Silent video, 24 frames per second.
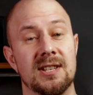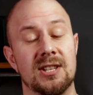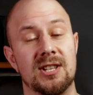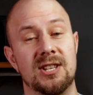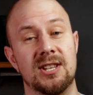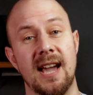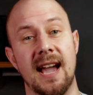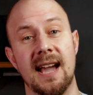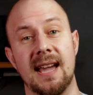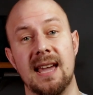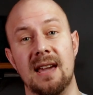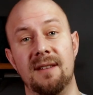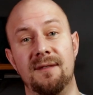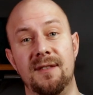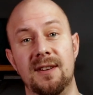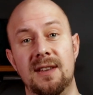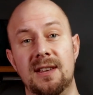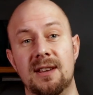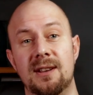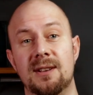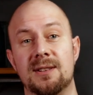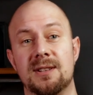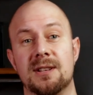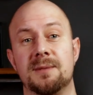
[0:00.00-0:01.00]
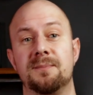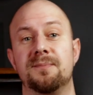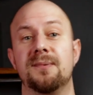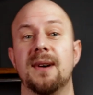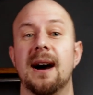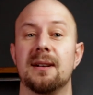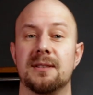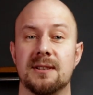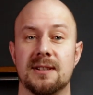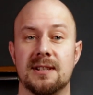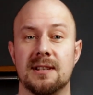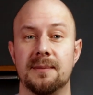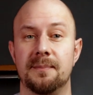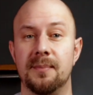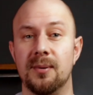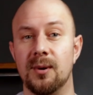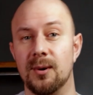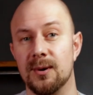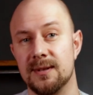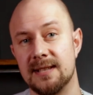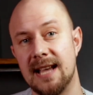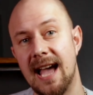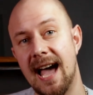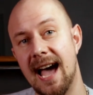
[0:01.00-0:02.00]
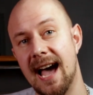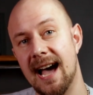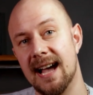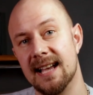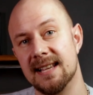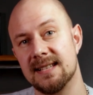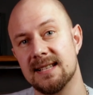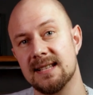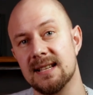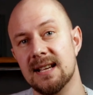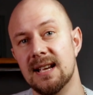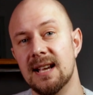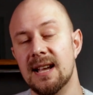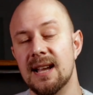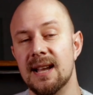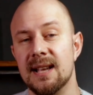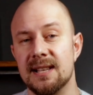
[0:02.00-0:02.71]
to check if a user's browser supports has.